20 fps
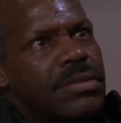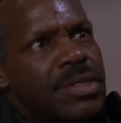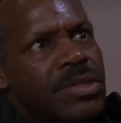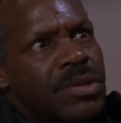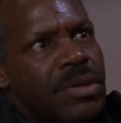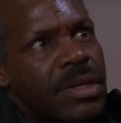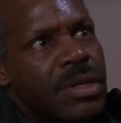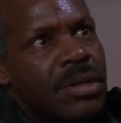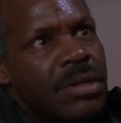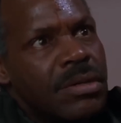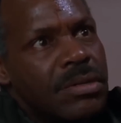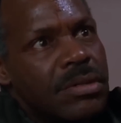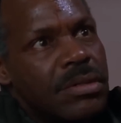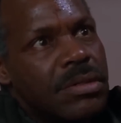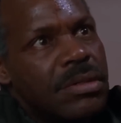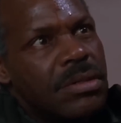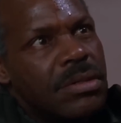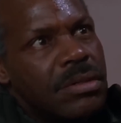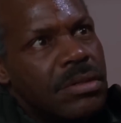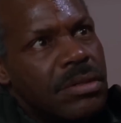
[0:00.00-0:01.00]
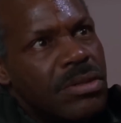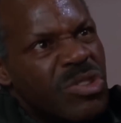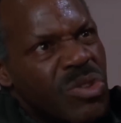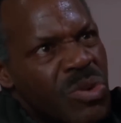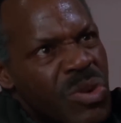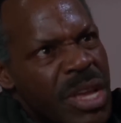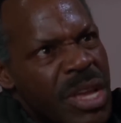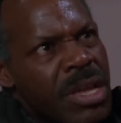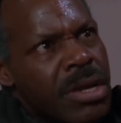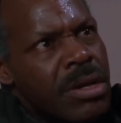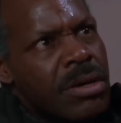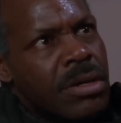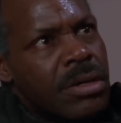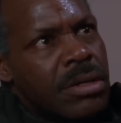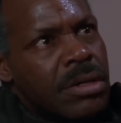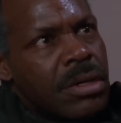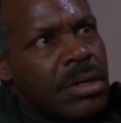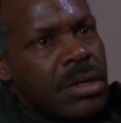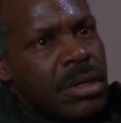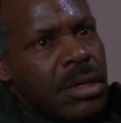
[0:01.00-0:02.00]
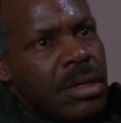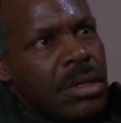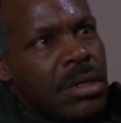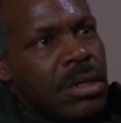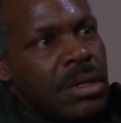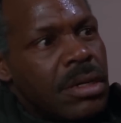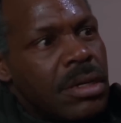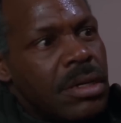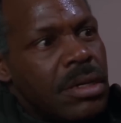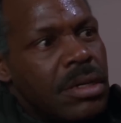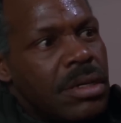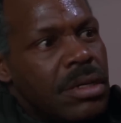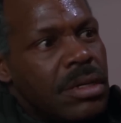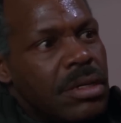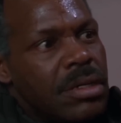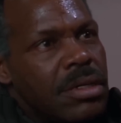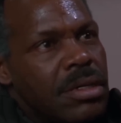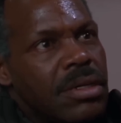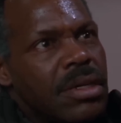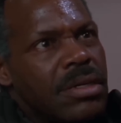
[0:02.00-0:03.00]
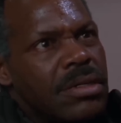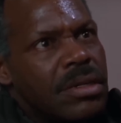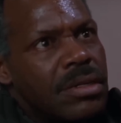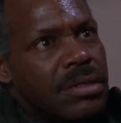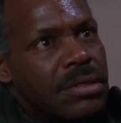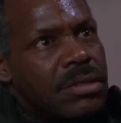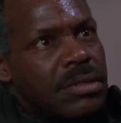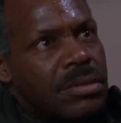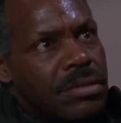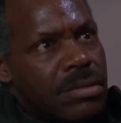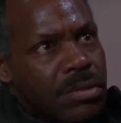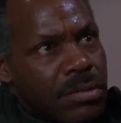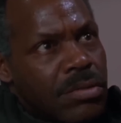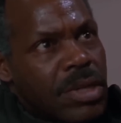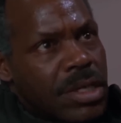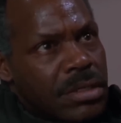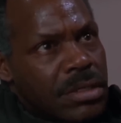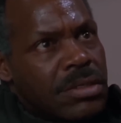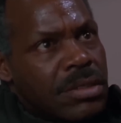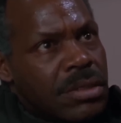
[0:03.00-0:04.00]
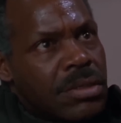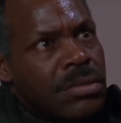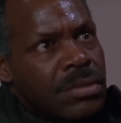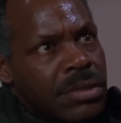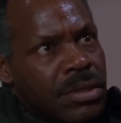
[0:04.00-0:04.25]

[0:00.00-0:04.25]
Do it on three or, or uh, do one, two,